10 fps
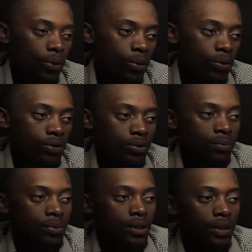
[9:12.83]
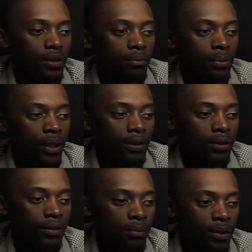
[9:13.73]
O to B and back to
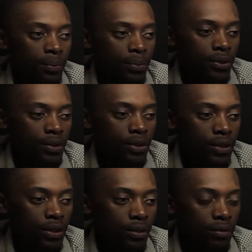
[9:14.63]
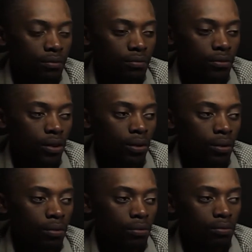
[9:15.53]
the mid position O,